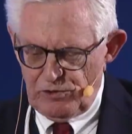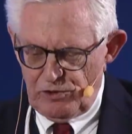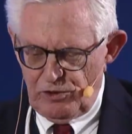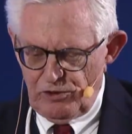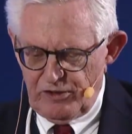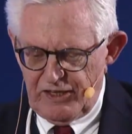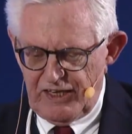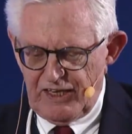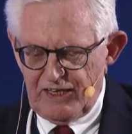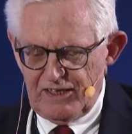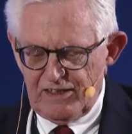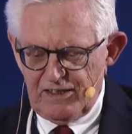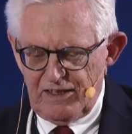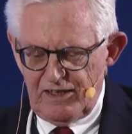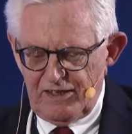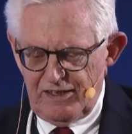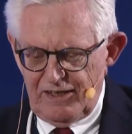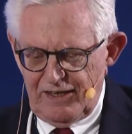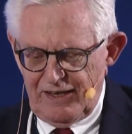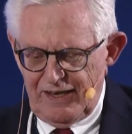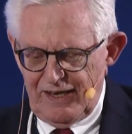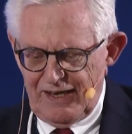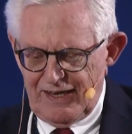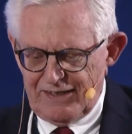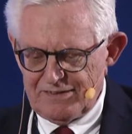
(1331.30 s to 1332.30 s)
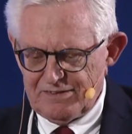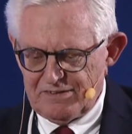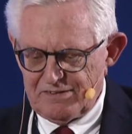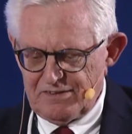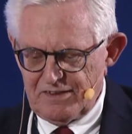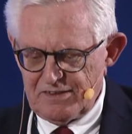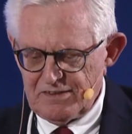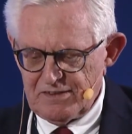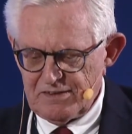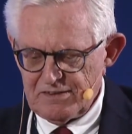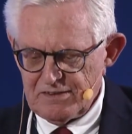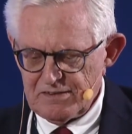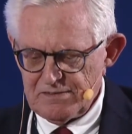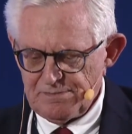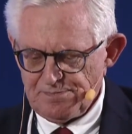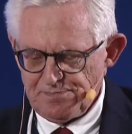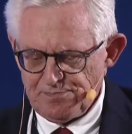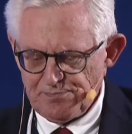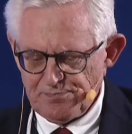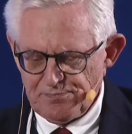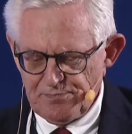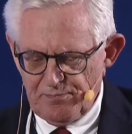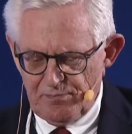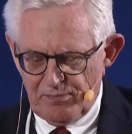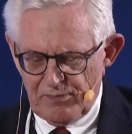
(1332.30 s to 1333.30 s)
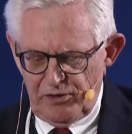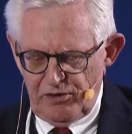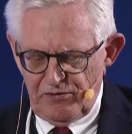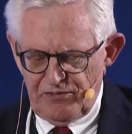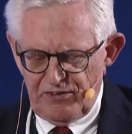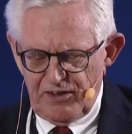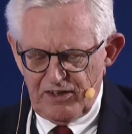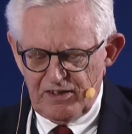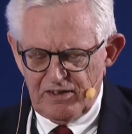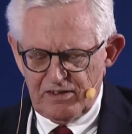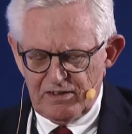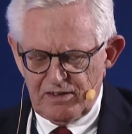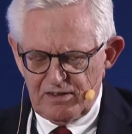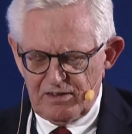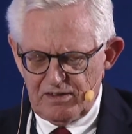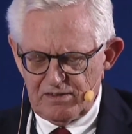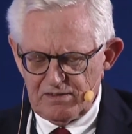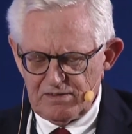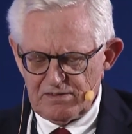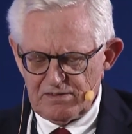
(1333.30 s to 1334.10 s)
Looking ahead, what do you think